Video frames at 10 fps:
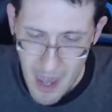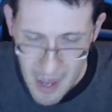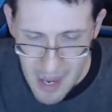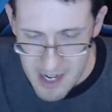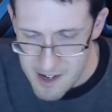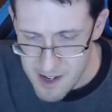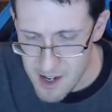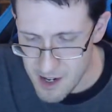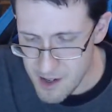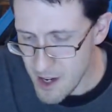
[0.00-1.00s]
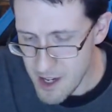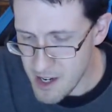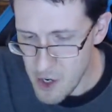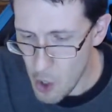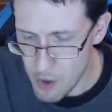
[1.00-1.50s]
And it did, and
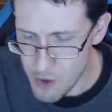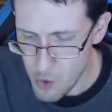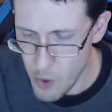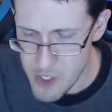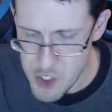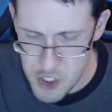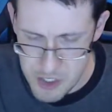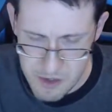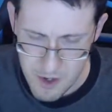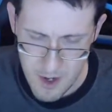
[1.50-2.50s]
it called into question